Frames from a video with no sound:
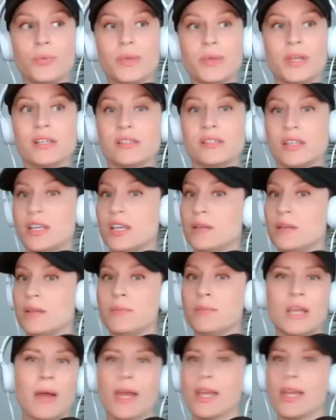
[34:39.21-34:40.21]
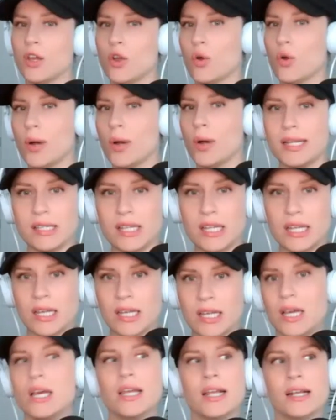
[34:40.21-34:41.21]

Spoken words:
because he might get crazy.